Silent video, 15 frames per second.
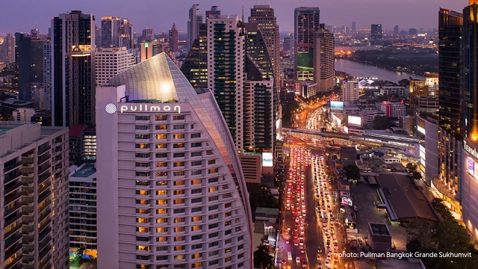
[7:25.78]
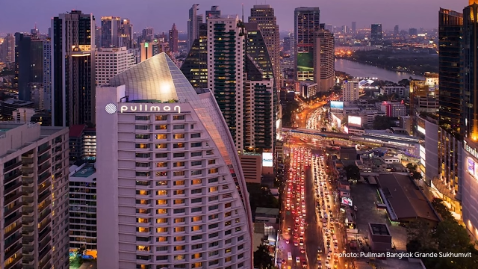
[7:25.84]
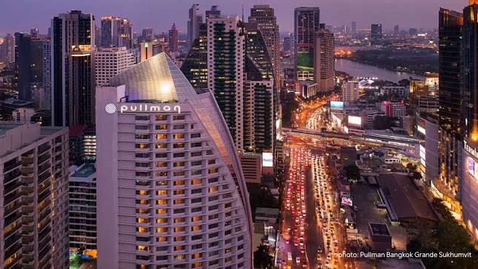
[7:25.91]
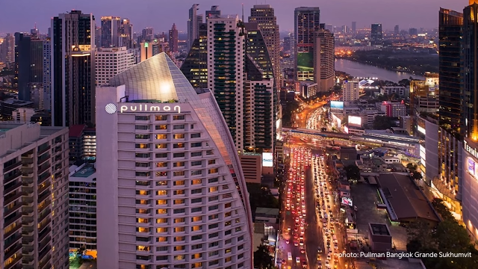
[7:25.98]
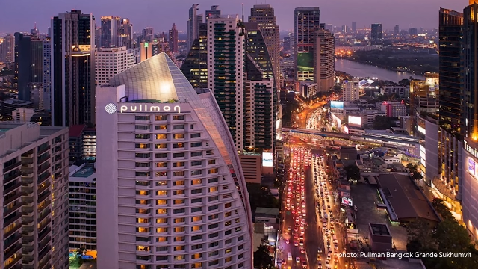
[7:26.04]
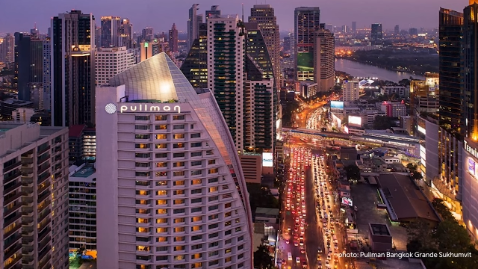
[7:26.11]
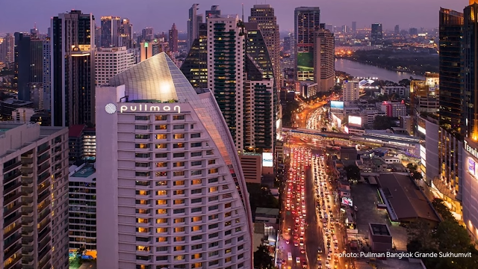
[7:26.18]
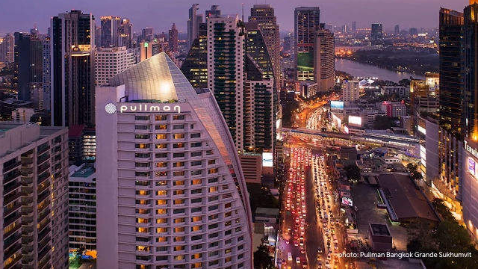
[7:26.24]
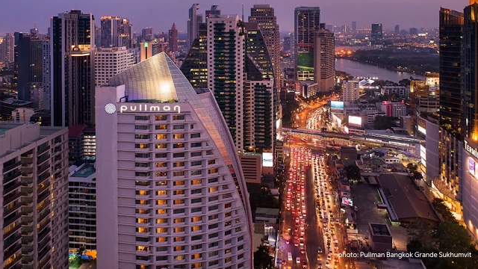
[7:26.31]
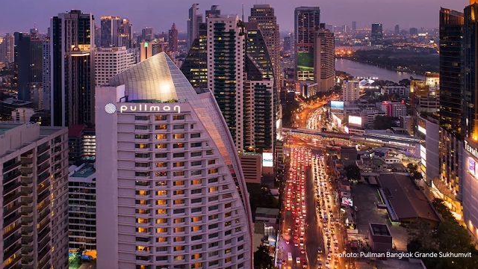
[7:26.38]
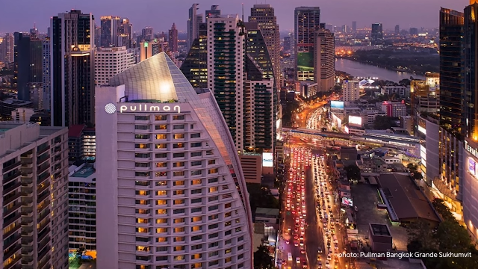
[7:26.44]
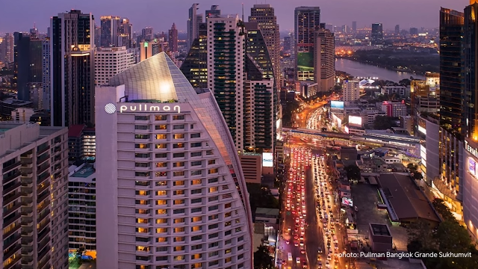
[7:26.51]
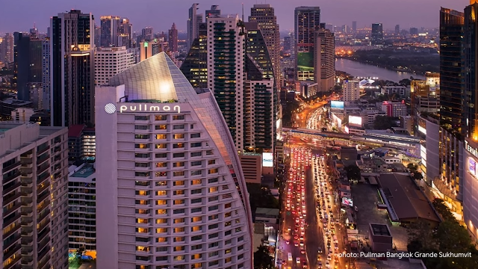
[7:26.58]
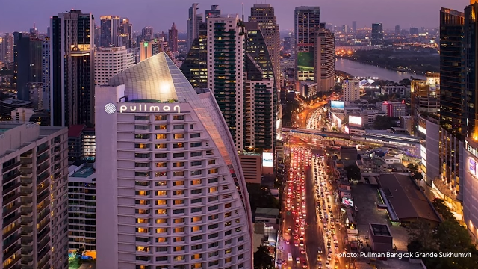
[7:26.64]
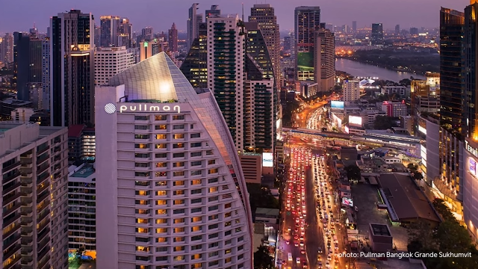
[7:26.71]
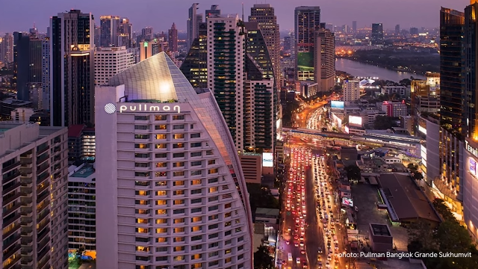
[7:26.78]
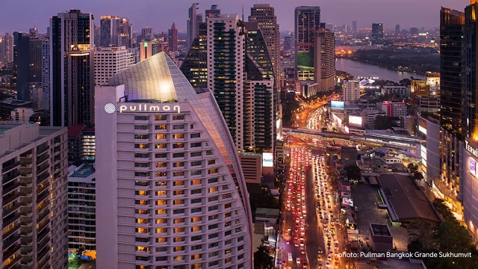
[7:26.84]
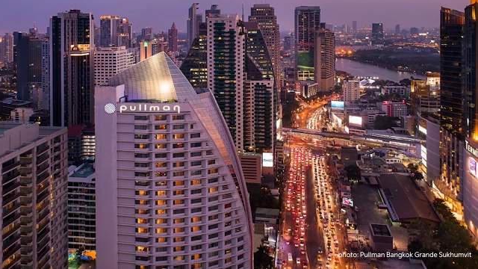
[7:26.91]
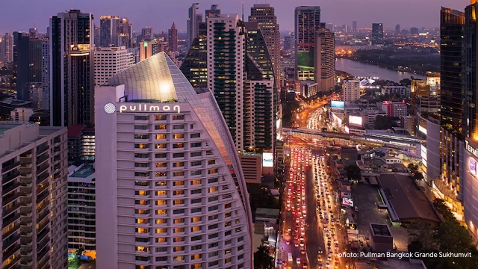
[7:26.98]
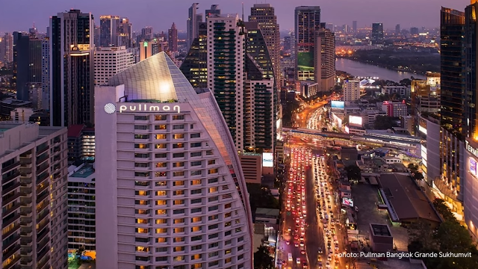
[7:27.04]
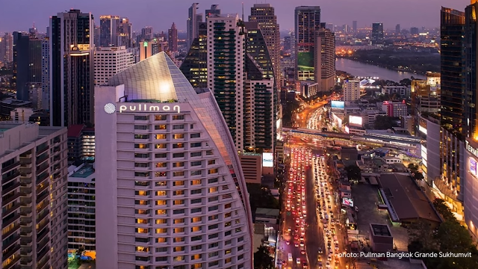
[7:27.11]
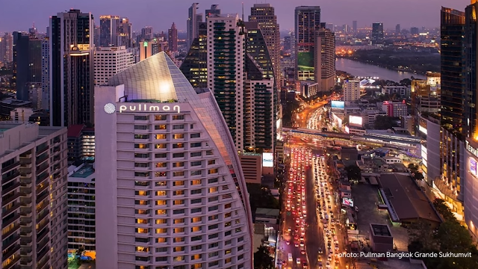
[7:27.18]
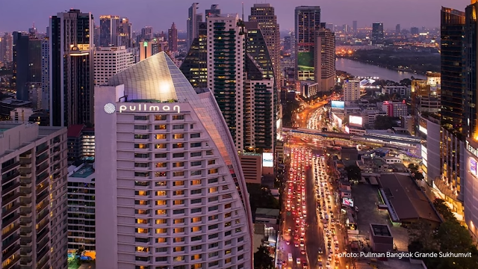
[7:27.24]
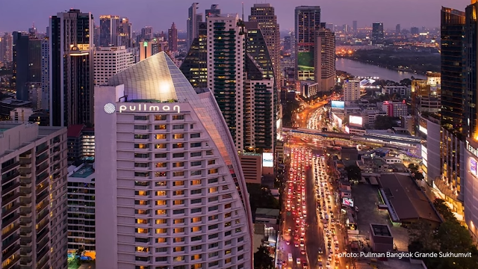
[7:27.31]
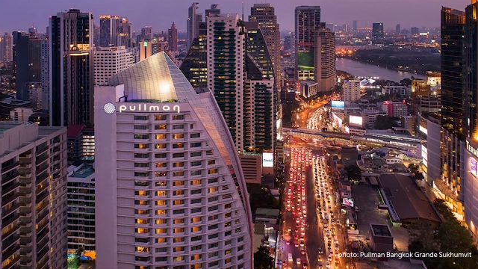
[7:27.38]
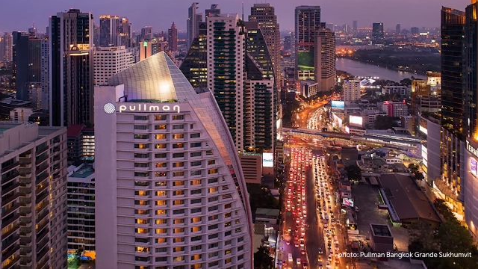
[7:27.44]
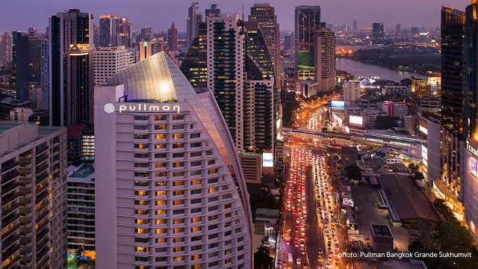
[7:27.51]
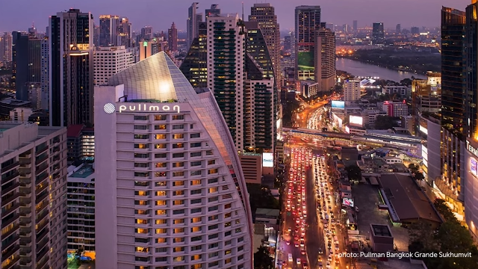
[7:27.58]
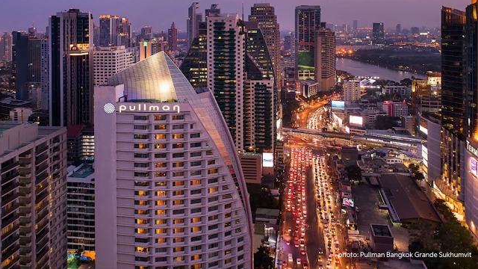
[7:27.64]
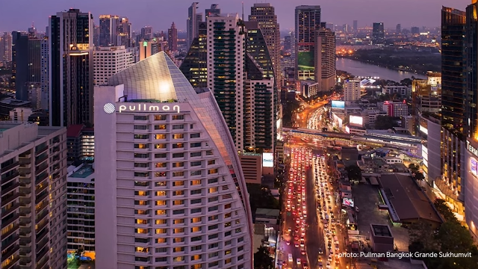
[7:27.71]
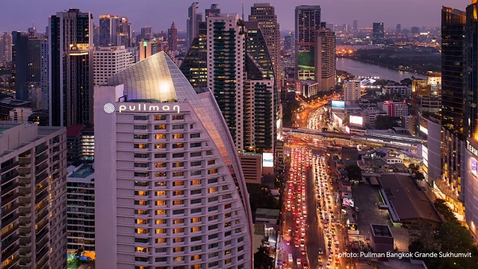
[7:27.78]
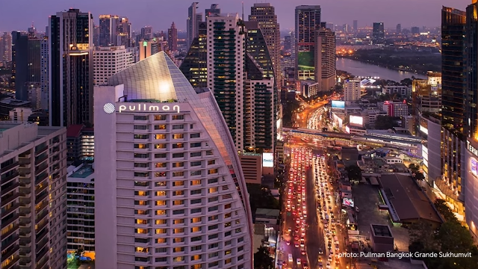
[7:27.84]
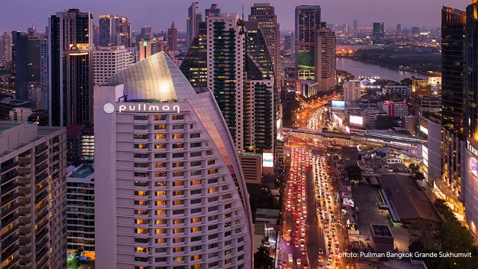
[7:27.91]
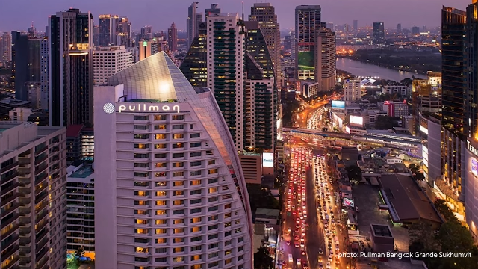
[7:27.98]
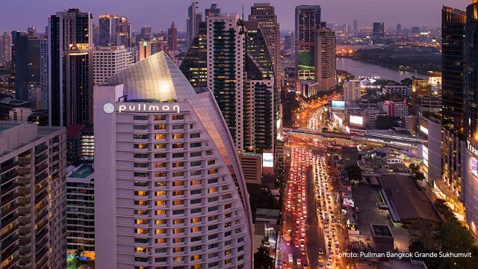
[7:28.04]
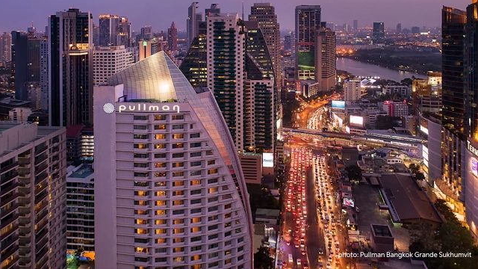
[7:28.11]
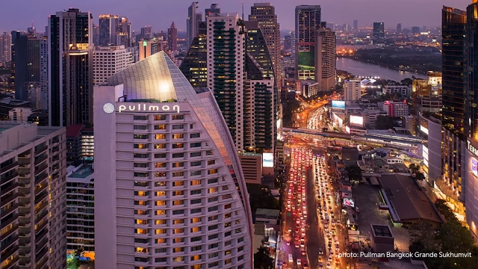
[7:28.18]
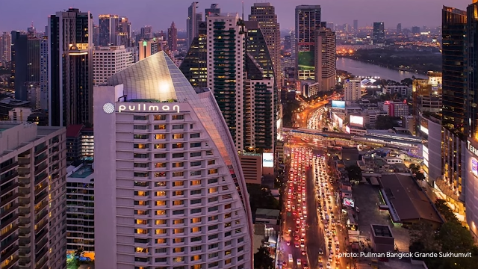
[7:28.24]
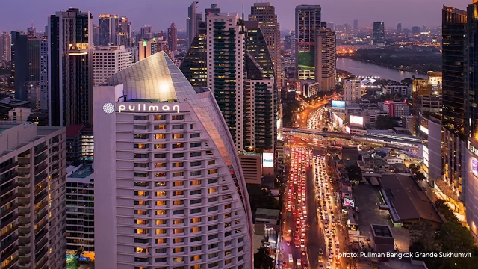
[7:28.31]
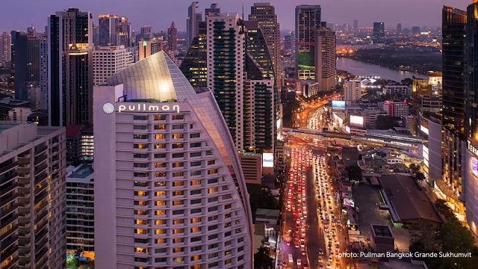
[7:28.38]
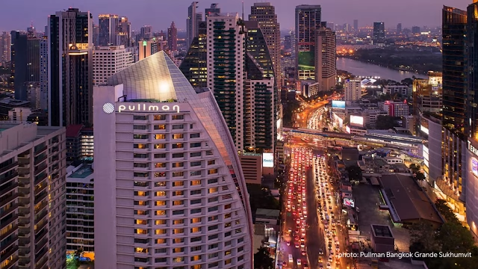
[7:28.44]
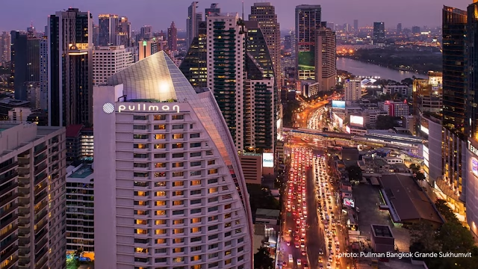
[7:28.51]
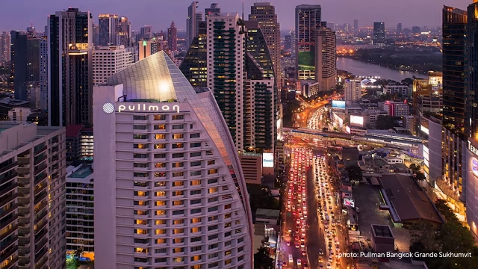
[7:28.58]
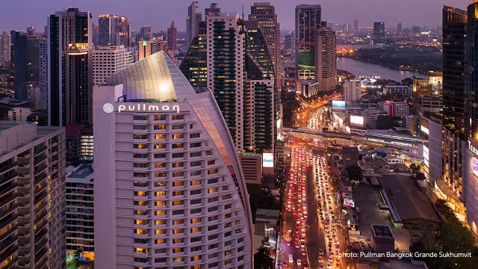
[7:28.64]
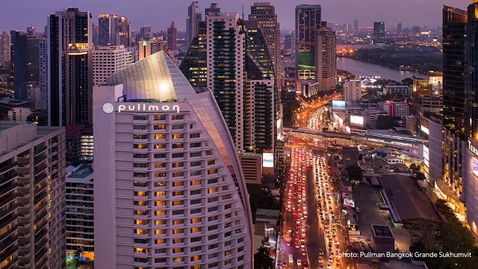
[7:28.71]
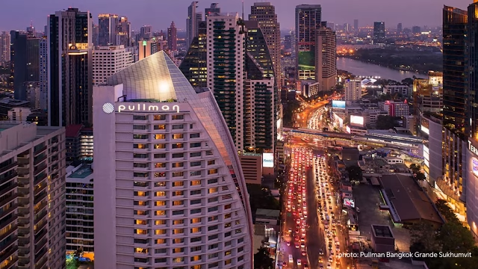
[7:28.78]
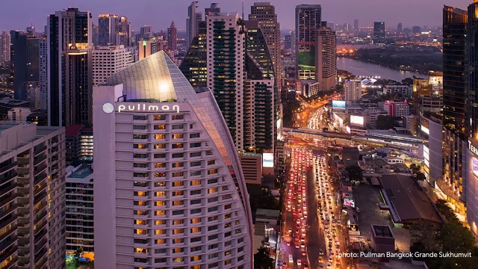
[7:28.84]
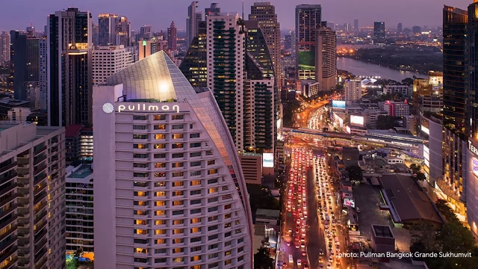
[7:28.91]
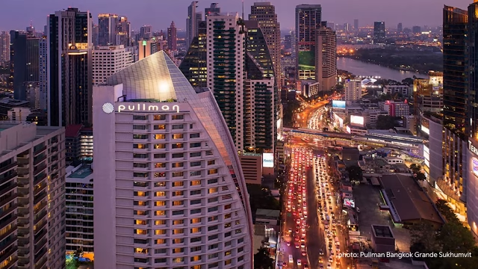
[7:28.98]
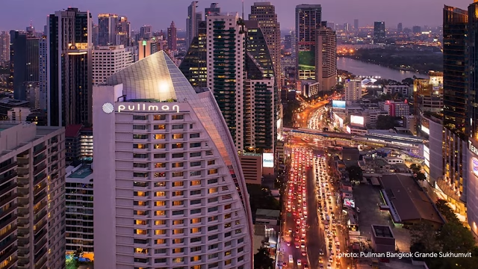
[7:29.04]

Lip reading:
No face is visible, so there are no lips to read.